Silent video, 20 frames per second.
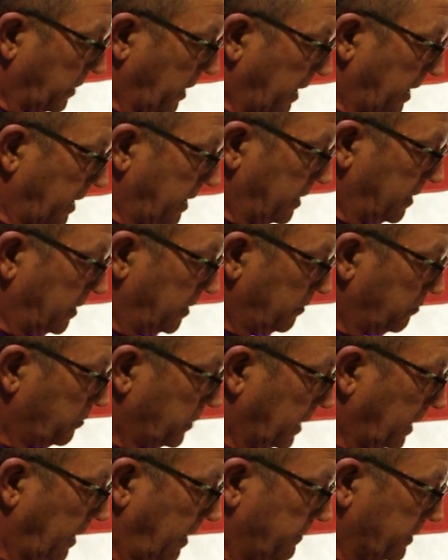the body,
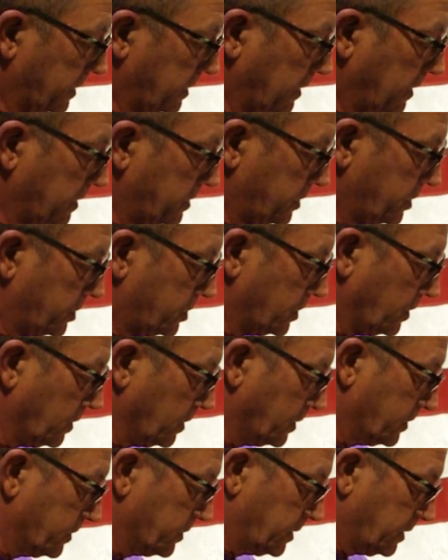but I haven't touched the
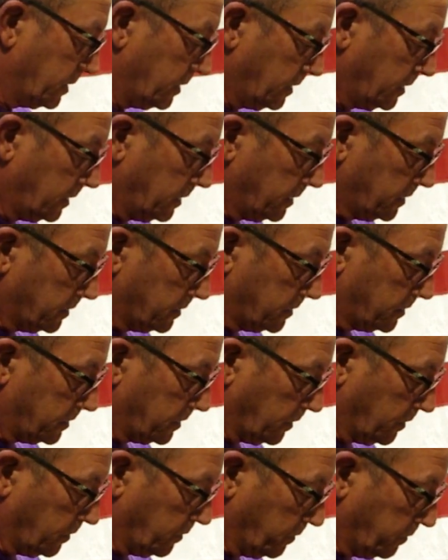shoulders.
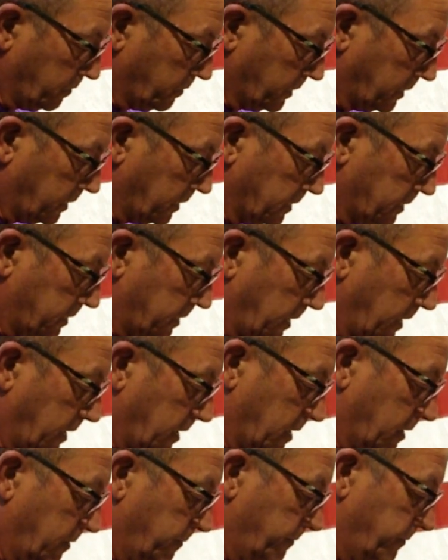So with this
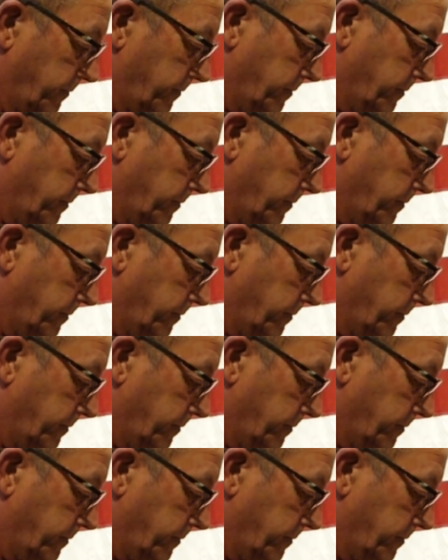in,